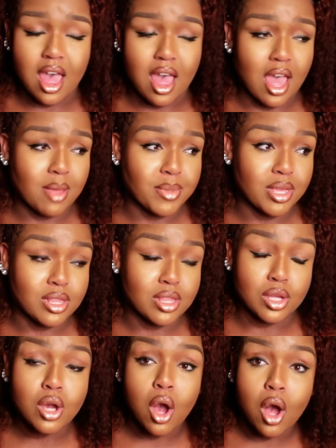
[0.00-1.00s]
I mean, the
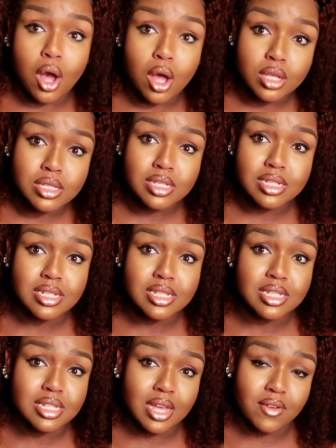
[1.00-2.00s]
cost
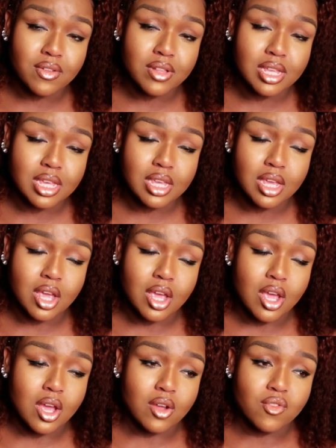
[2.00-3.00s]
definitely
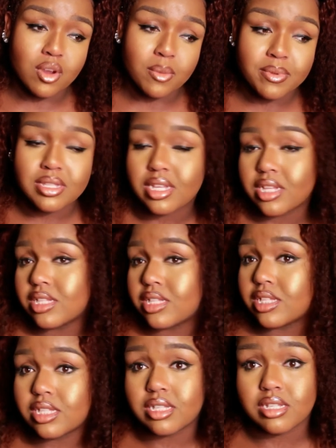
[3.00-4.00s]

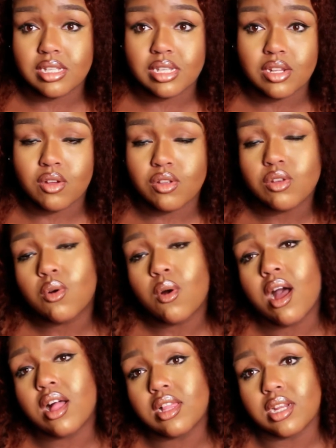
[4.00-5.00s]
represents, you know, the
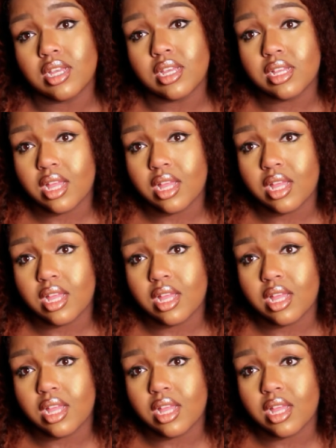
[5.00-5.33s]
quality.